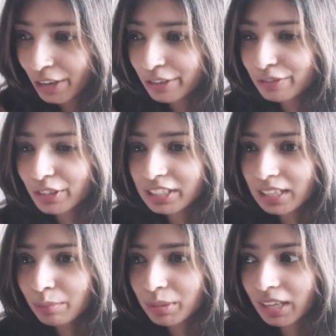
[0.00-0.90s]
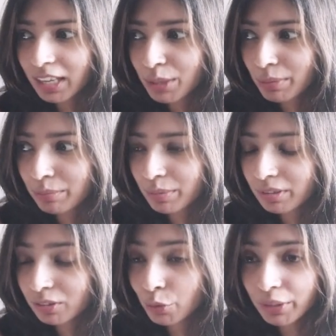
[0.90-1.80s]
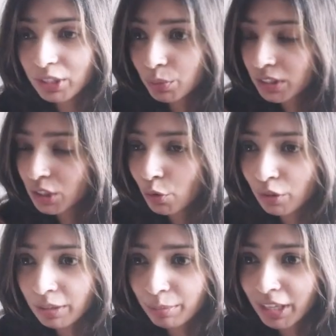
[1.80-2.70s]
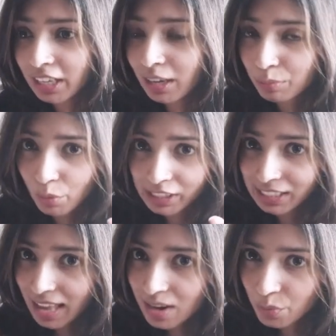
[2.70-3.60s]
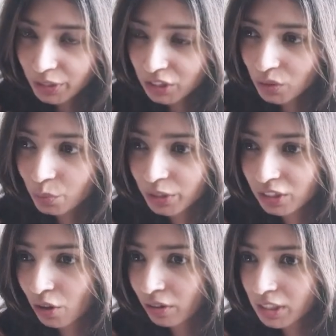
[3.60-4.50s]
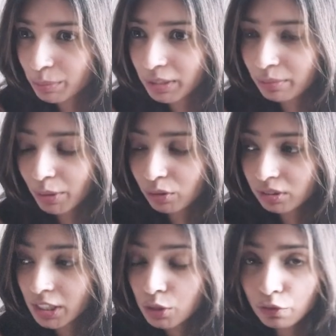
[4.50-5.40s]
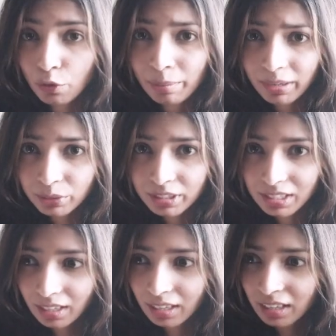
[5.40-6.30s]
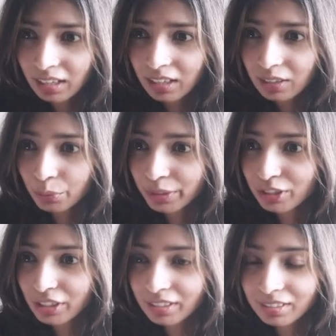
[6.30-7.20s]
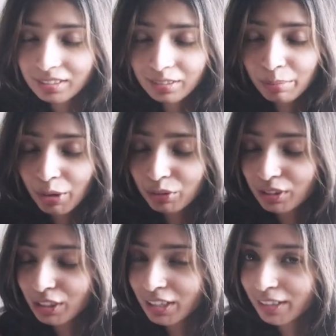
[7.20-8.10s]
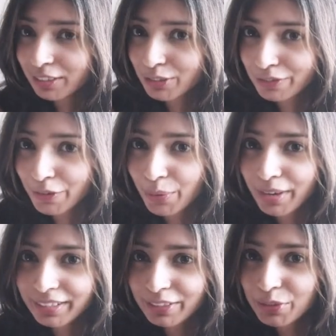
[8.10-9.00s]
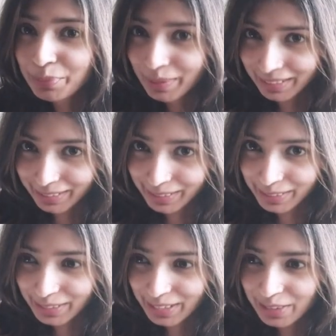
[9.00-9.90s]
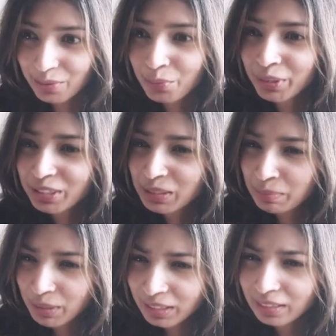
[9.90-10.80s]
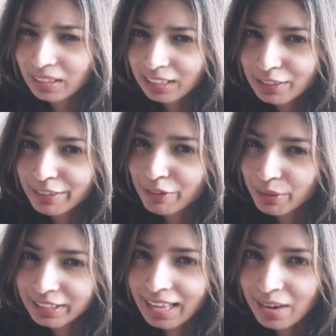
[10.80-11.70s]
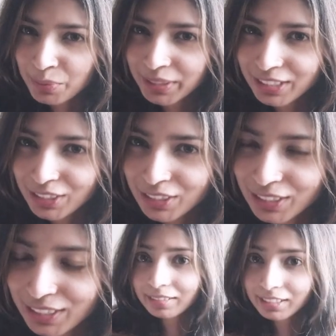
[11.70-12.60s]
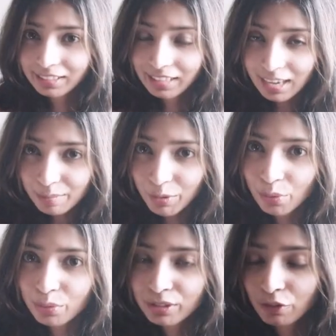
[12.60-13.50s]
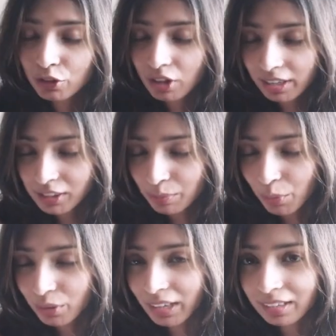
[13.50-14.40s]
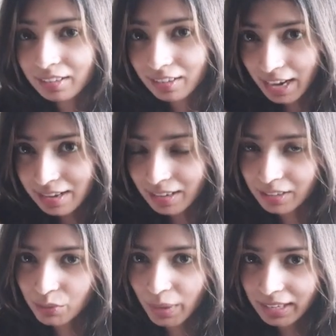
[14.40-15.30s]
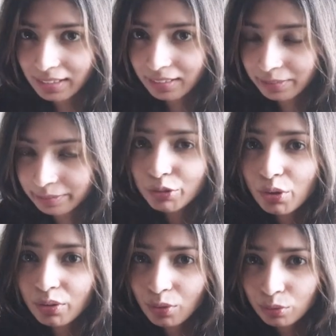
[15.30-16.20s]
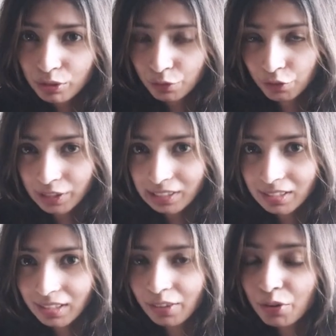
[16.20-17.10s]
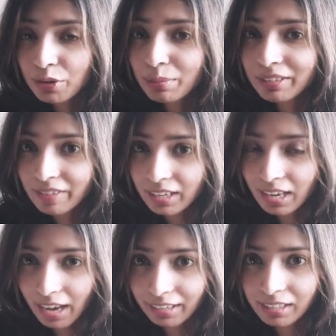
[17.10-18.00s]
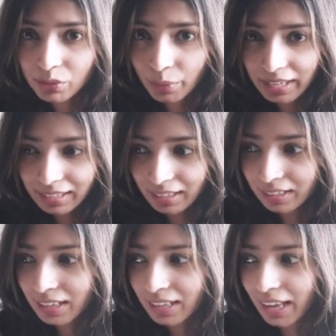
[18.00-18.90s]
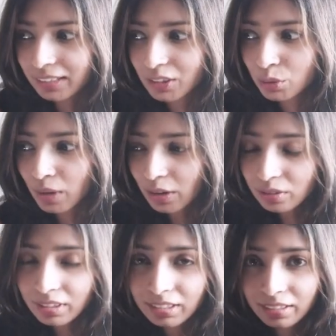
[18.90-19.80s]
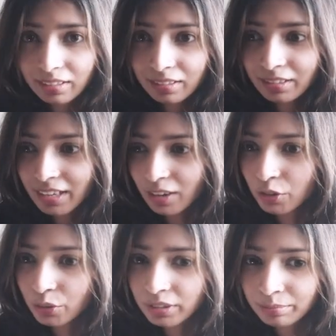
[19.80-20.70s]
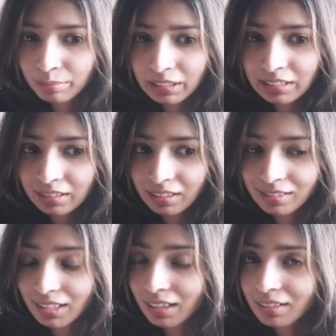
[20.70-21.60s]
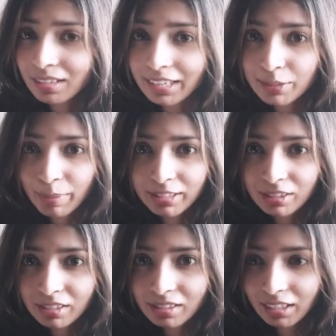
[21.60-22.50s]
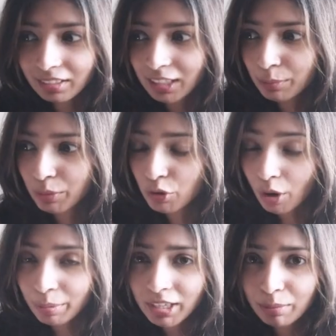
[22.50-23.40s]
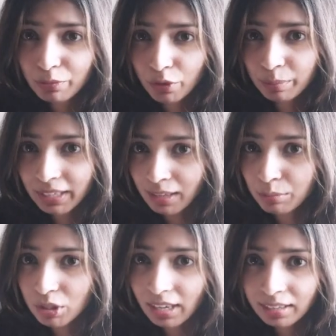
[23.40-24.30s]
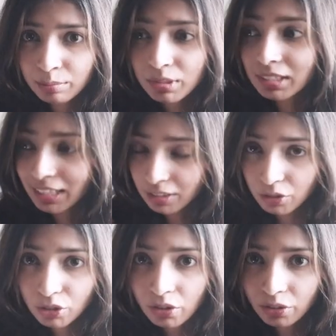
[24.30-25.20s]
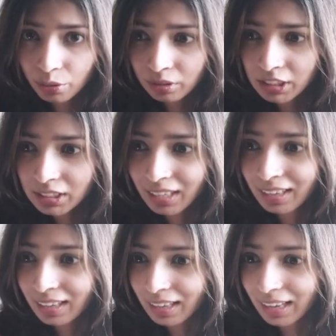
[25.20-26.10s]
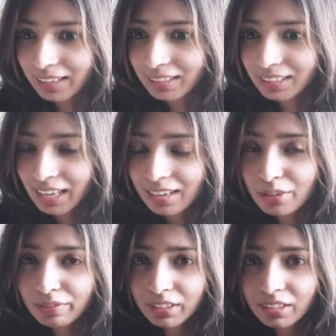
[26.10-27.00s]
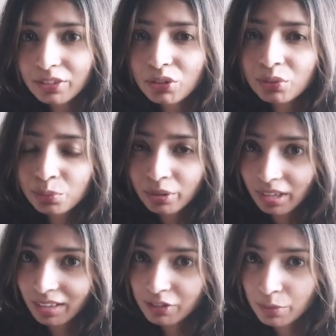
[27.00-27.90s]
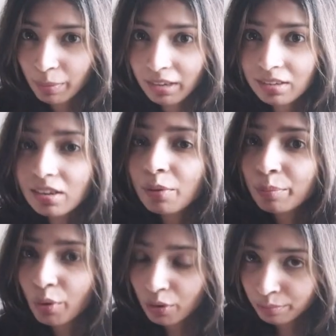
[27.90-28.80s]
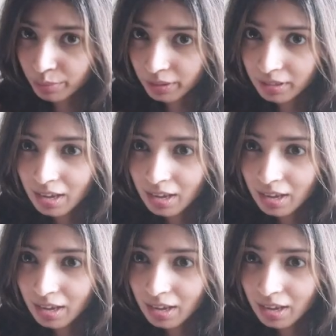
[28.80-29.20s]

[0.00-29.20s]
For example, I remember going to a store and picking up one sandwich, which cost me about 3 to 4 pounds, which is about 300 to 400 rupees, which is pretty crazy for a sandwich. The same goes for transport and rent as well. Your course fees are going to be very high as well. And throughout the year, there are going to be these hidden expenses that keep cropping up from time to time related to your course. And at the end of the year, you would have spent a bomb.